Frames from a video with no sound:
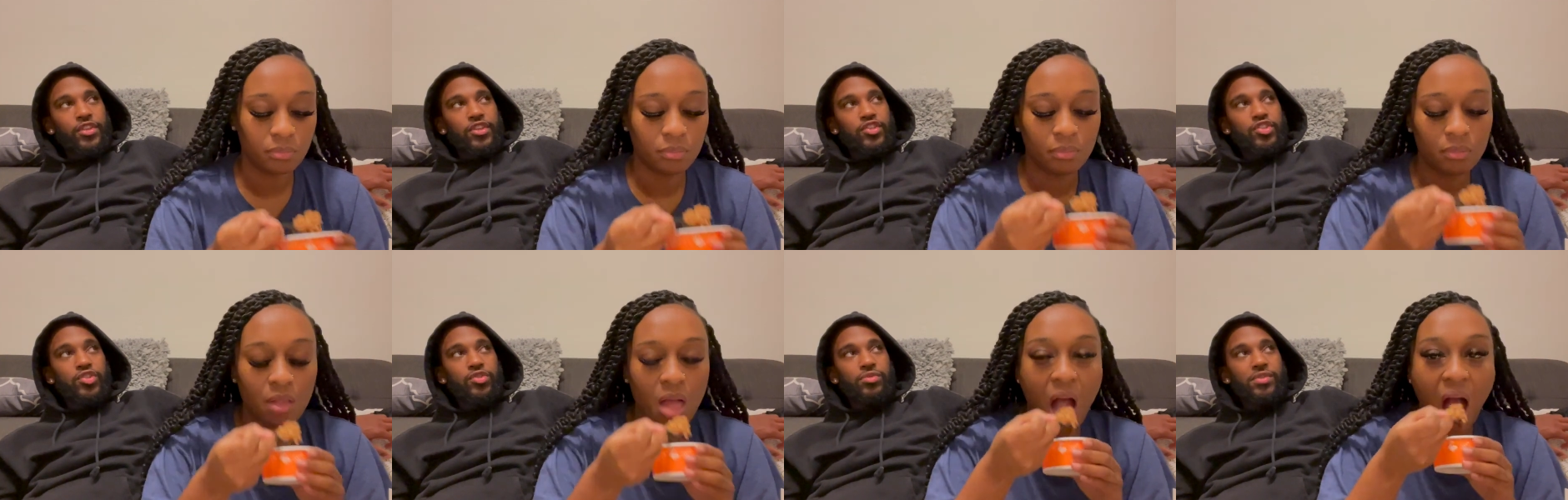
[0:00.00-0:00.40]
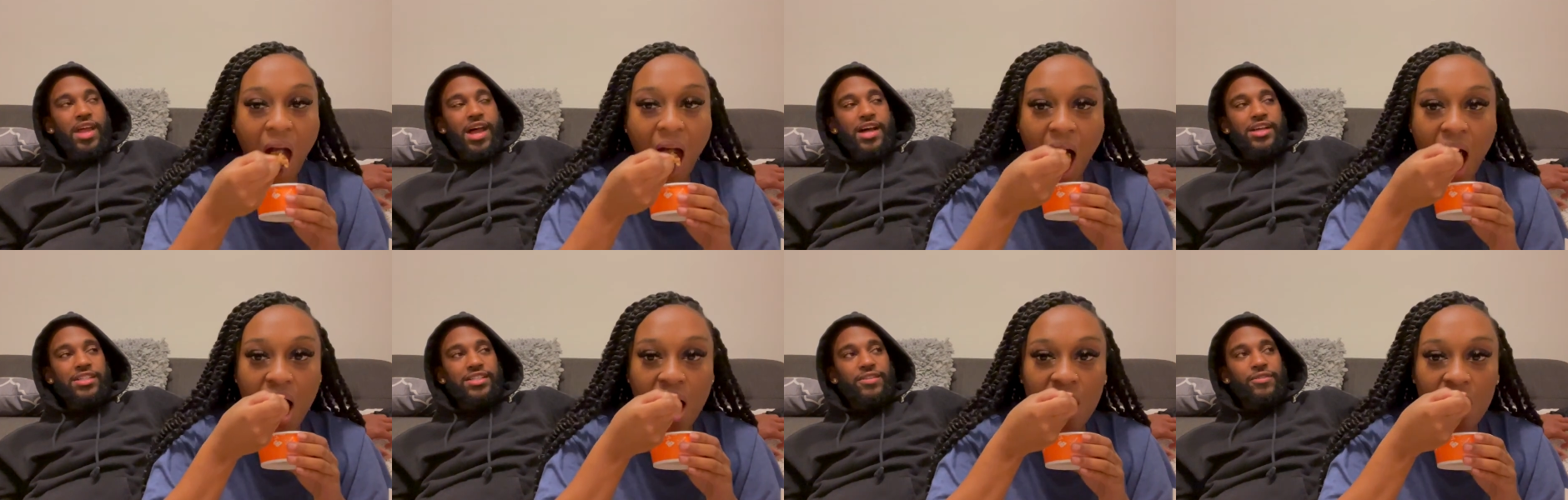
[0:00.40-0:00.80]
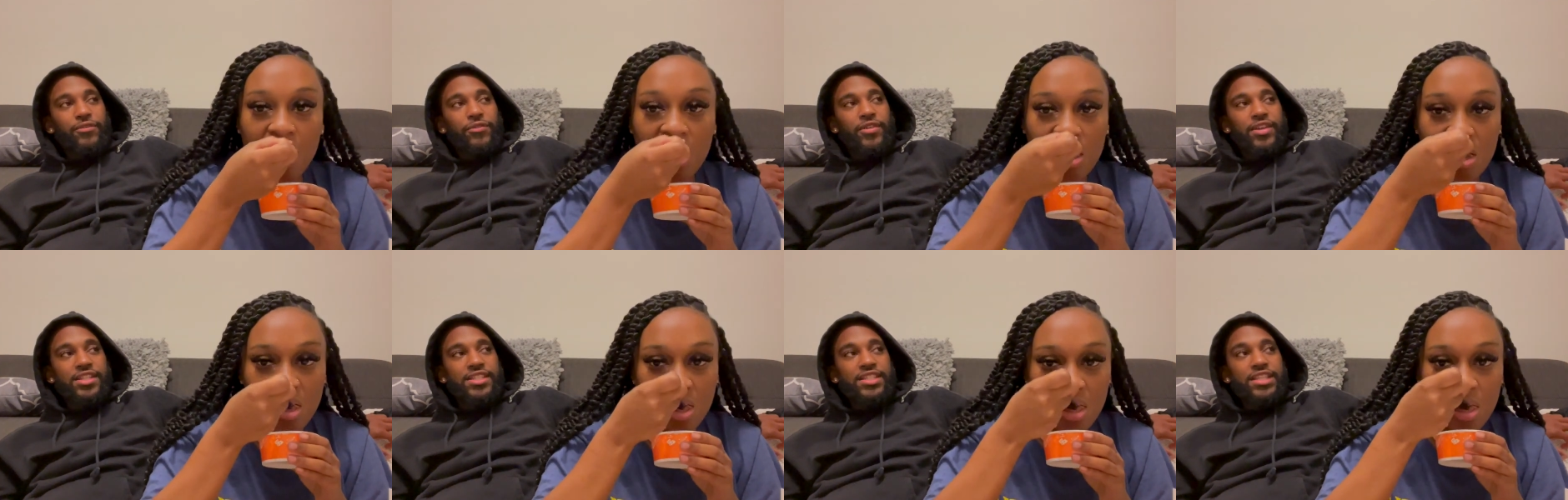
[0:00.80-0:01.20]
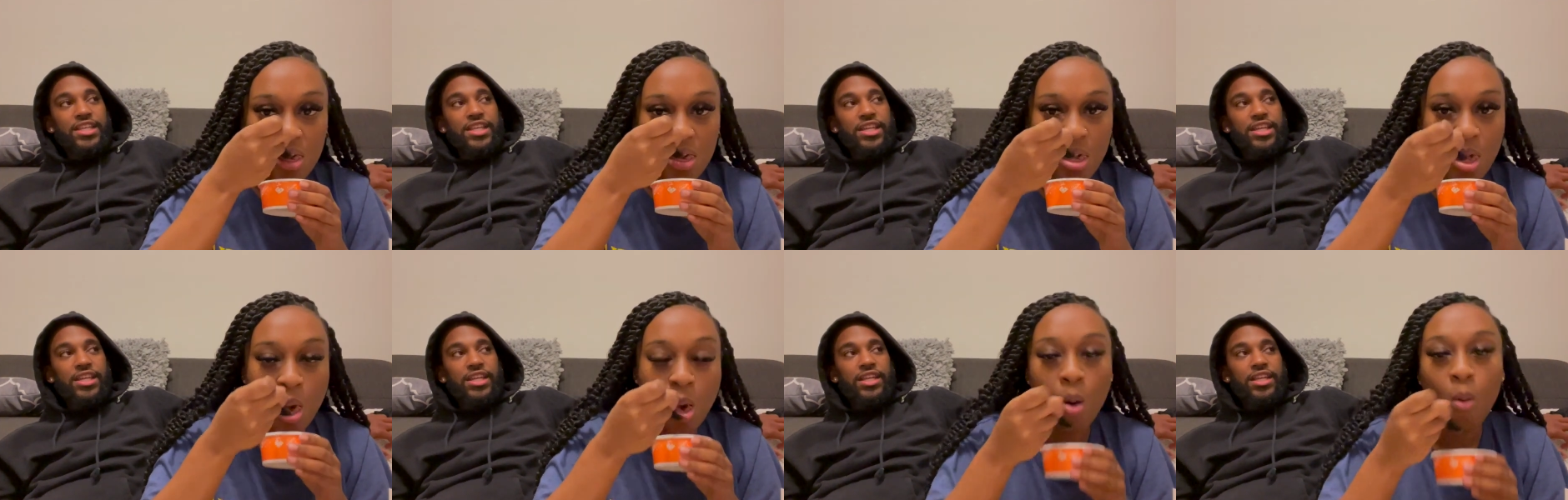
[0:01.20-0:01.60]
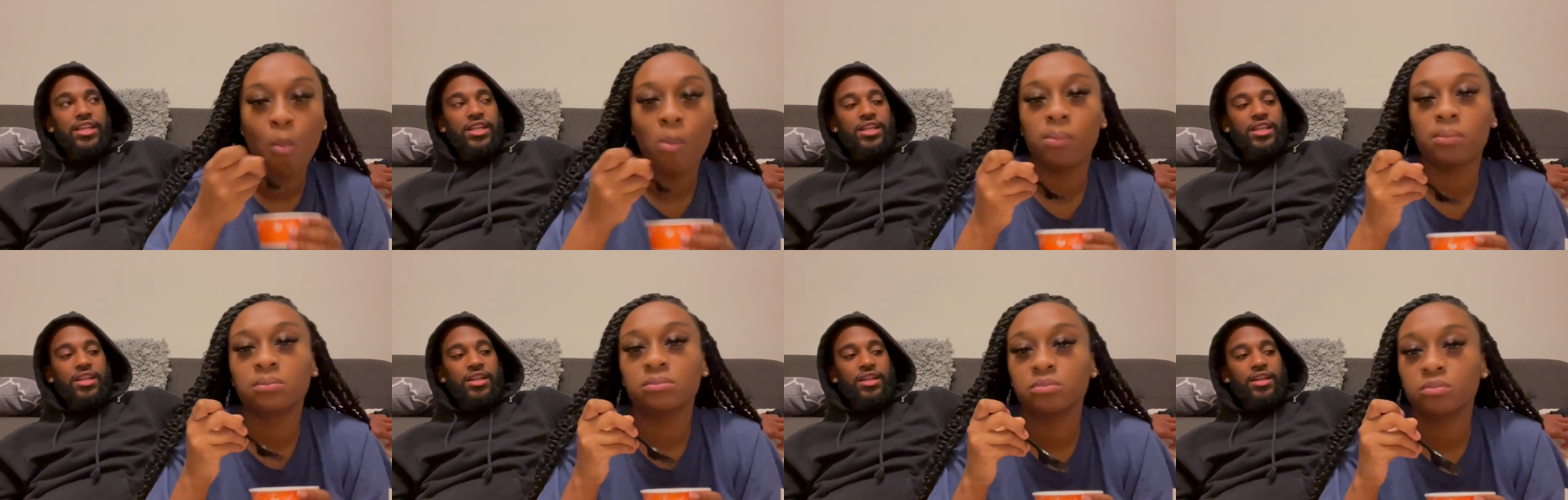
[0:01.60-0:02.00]

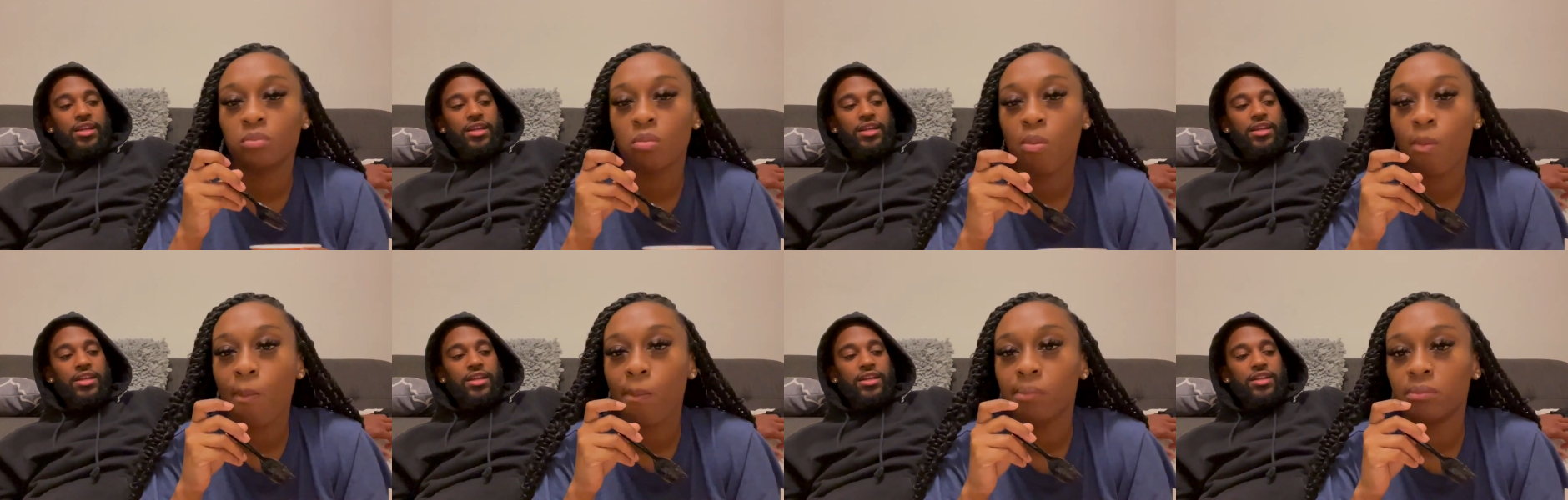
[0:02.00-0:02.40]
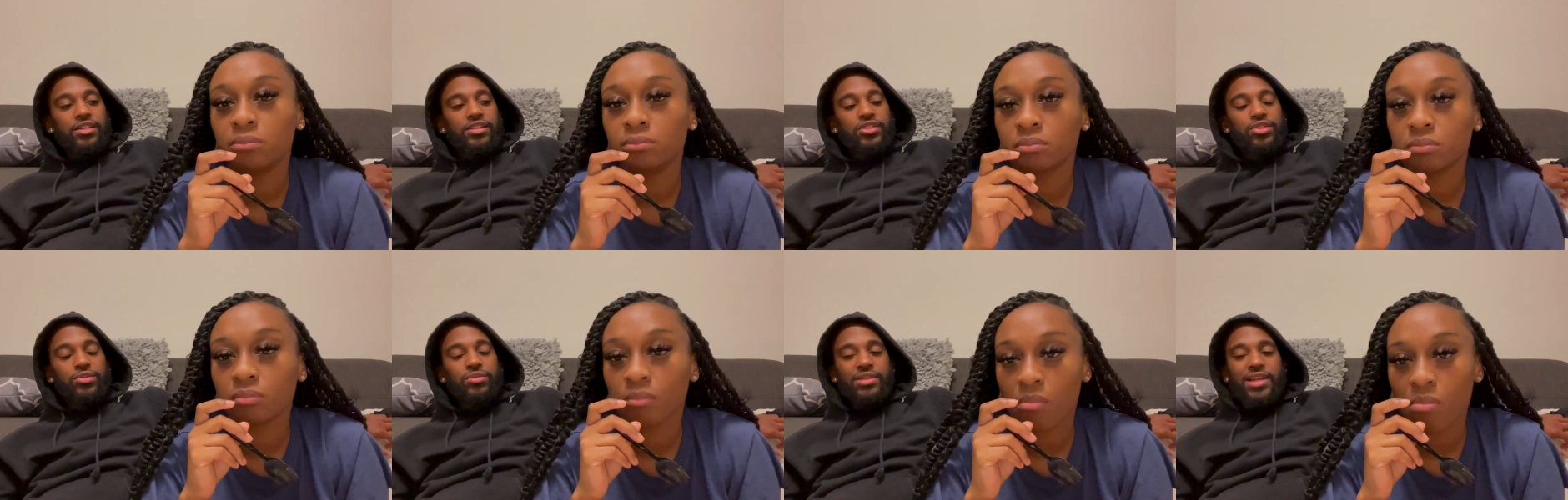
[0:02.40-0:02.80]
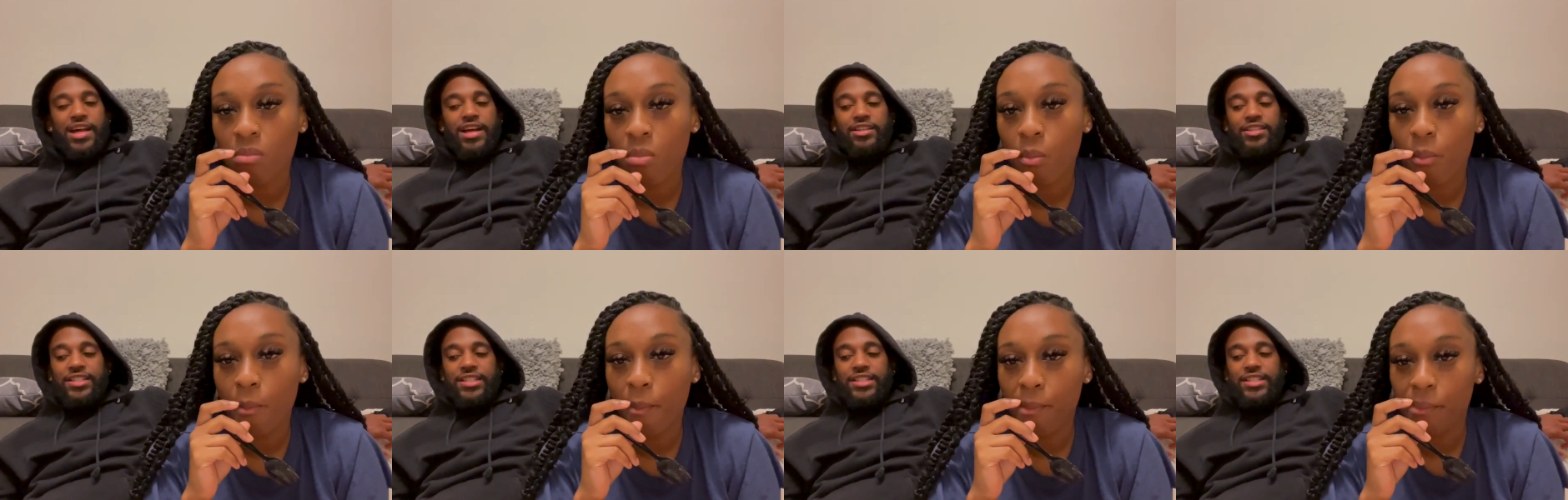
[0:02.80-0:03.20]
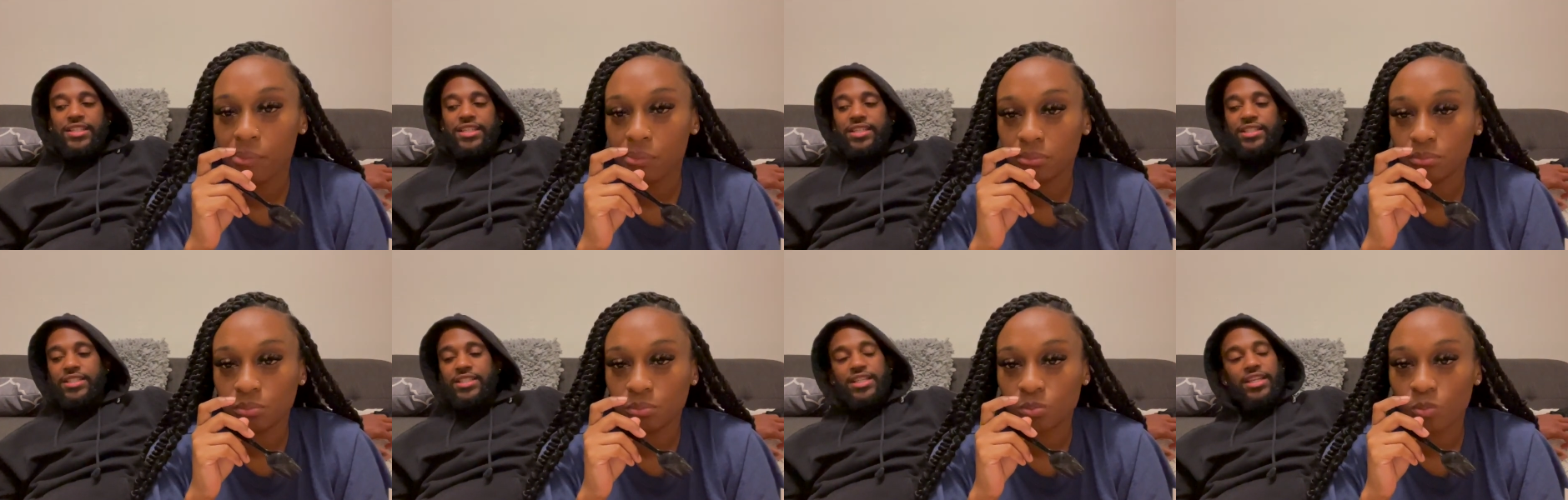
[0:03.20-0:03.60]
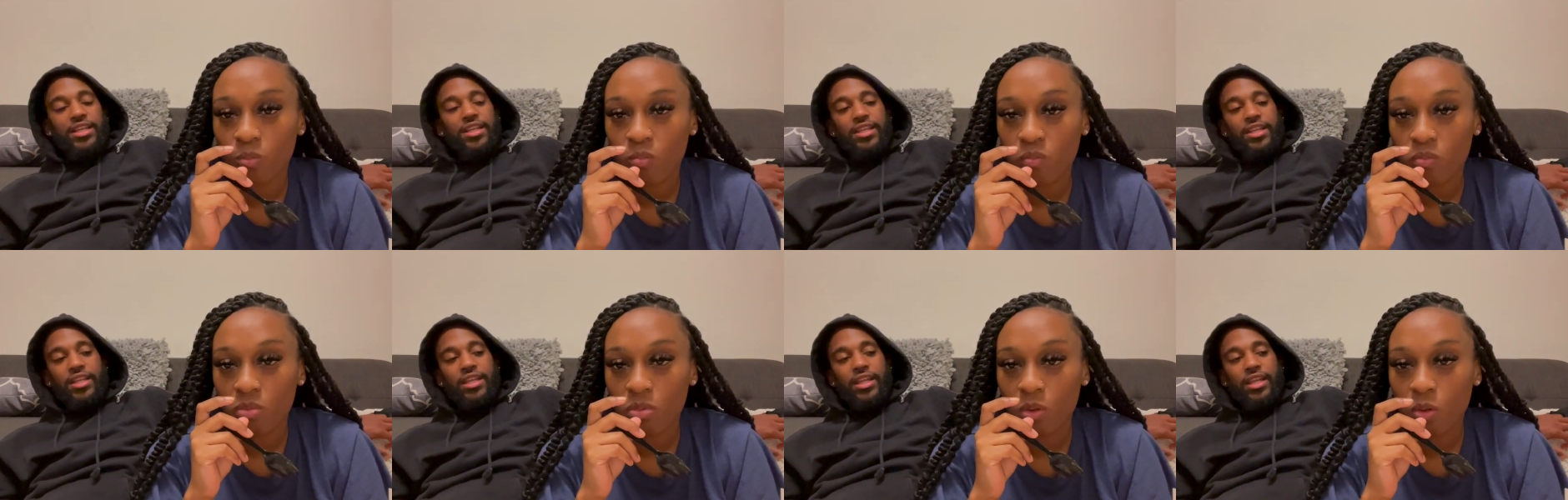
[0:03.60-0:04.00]
Speaker 1: 2015,
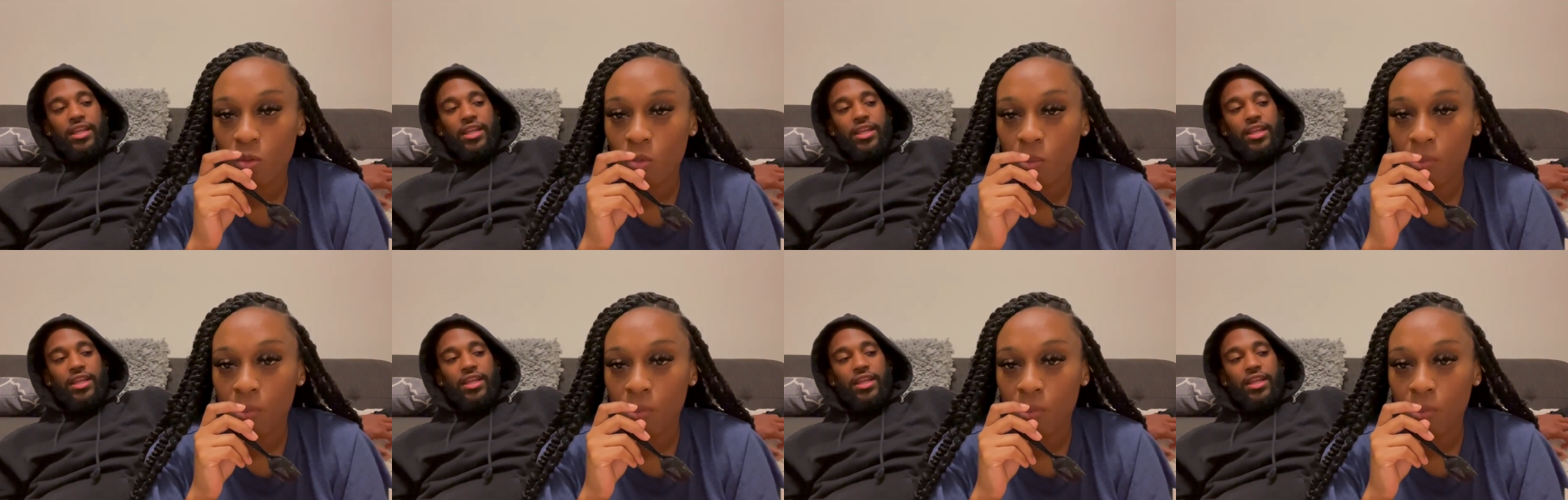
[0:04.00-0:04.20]
2016.